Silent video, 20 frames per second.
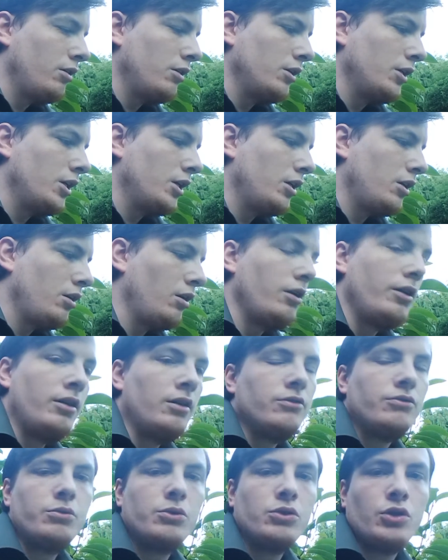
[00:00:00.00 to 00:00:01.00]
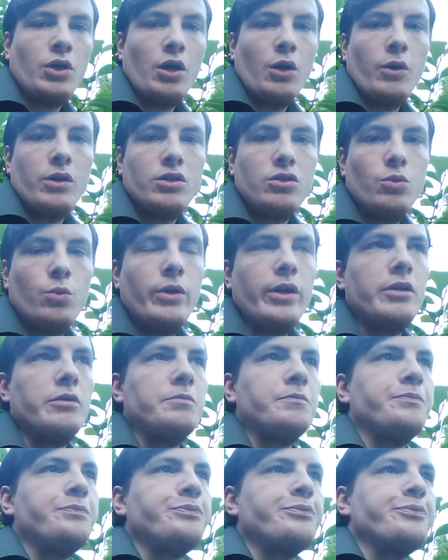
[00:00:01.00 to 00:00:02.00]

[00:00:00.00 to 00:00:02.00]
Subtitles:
that Leave was going to win.